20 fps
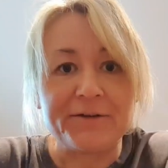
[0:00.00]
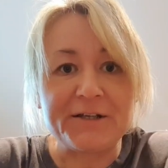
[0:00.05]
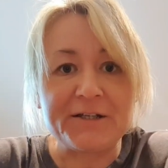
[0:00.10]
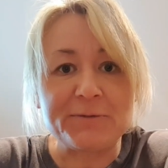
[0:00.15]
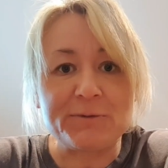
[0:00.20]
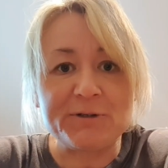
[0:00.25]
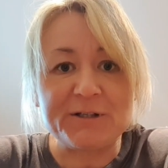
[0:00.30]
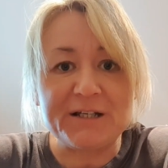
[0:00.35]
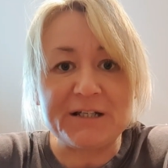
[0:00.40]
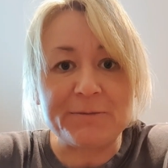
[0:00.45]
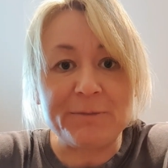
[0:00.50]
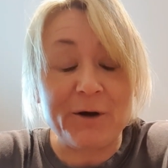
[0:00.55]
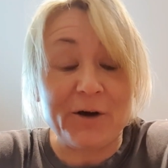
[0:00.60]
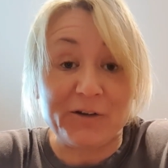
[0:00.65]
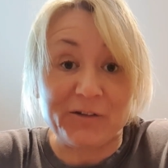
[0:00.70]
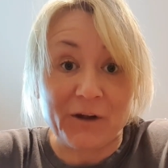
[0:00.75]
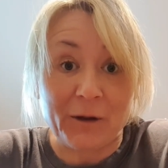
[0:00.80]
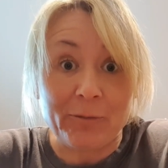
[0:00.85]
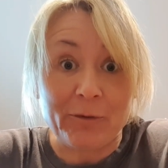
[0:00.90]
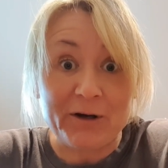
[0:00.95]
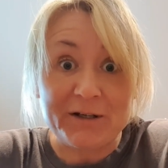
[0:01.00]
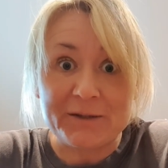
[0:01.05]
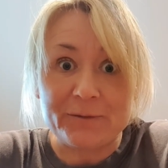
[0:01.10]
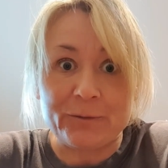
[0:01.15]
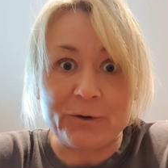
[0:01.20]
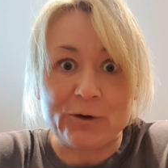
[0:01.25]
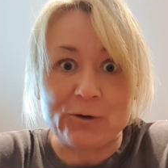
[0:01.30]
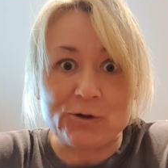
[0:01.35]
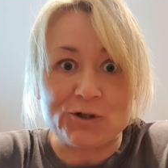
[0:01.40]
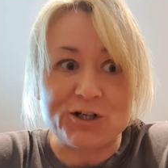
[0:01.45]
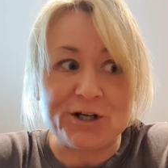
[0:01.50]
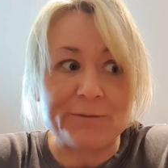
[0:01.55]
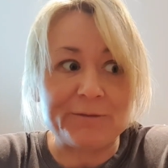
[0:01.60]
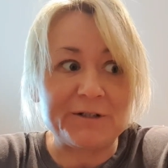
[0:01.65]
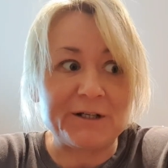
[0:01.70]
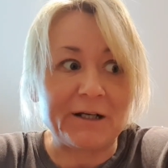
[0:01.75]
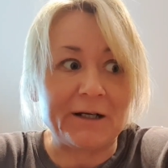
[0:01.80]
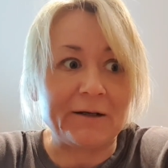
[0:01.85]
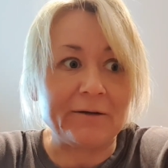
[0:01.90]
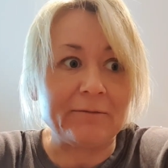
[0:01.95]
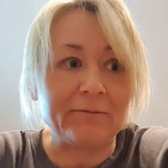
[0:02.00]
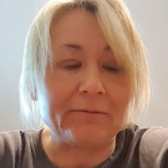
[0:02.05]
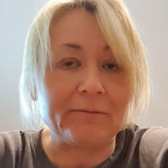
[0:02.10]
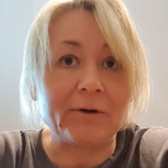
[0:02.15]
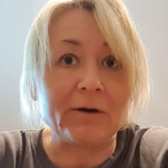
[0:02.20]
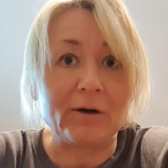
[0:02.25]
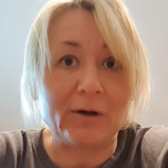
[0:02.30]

This was his birthday present. We all chipped in.